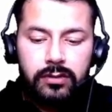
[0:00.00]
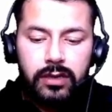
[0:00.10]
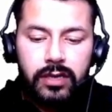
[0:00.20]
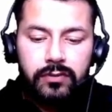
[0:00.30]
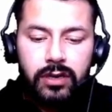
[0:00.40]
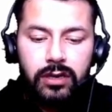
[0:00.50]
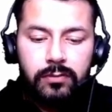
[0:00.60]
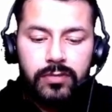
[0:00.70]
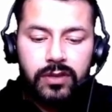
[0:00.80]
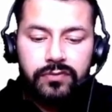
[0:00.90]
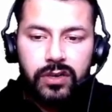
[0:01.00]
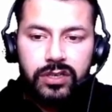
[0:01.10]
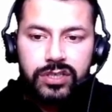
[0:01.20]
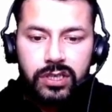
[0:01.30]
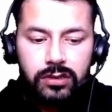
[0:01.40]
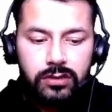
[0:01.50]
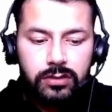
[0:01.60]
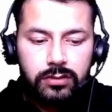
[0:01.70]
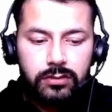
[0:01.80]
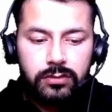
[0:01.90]
it will come the function
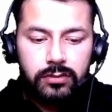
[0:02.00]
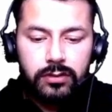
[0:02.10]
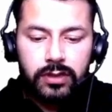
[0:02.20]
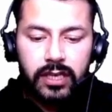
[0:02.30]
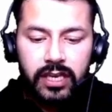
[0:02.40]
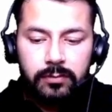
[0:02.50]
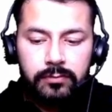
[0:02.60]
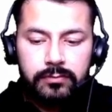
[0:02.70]
name,